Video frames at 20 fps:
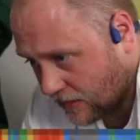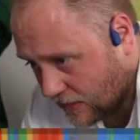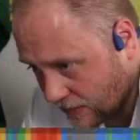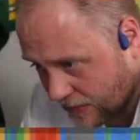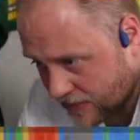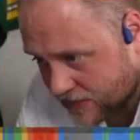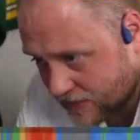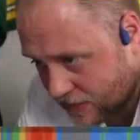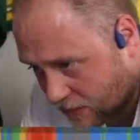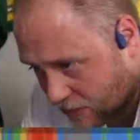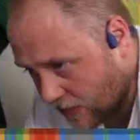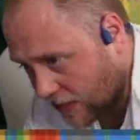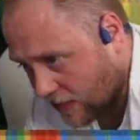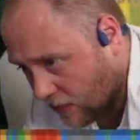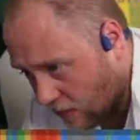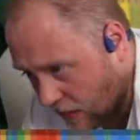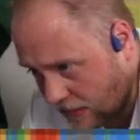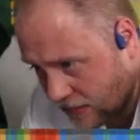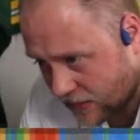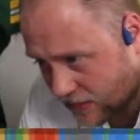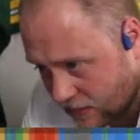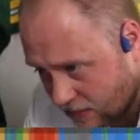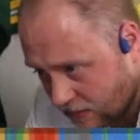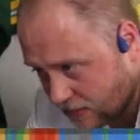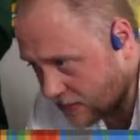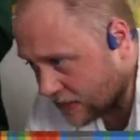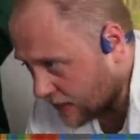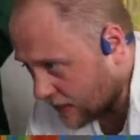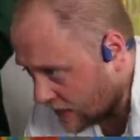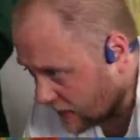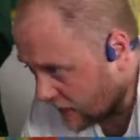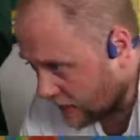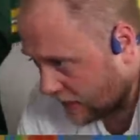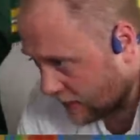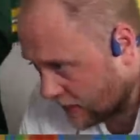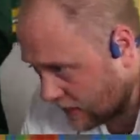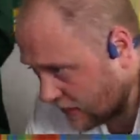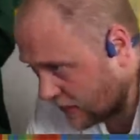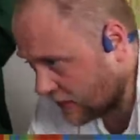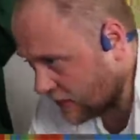There's the green line.
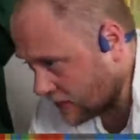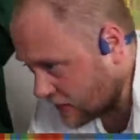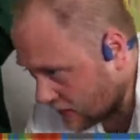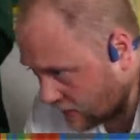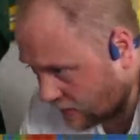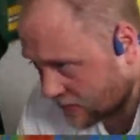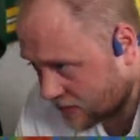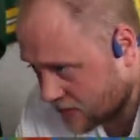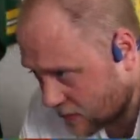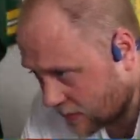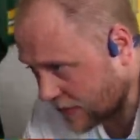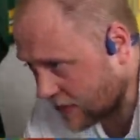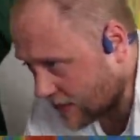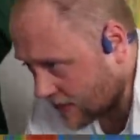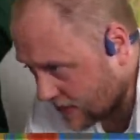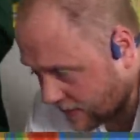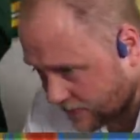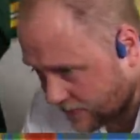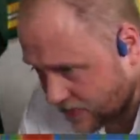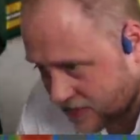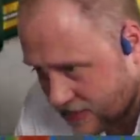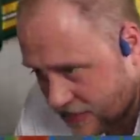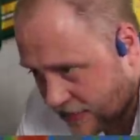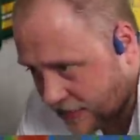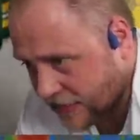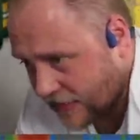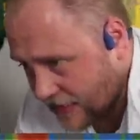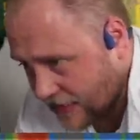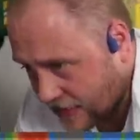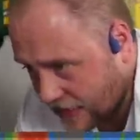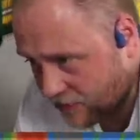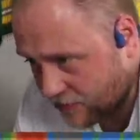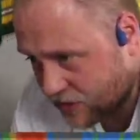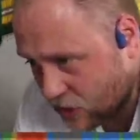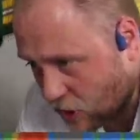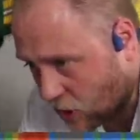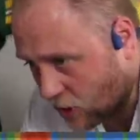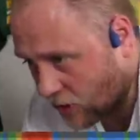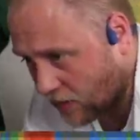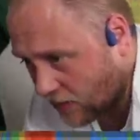He's a nice 27-second lead over
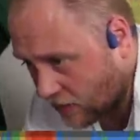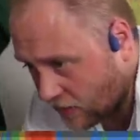John.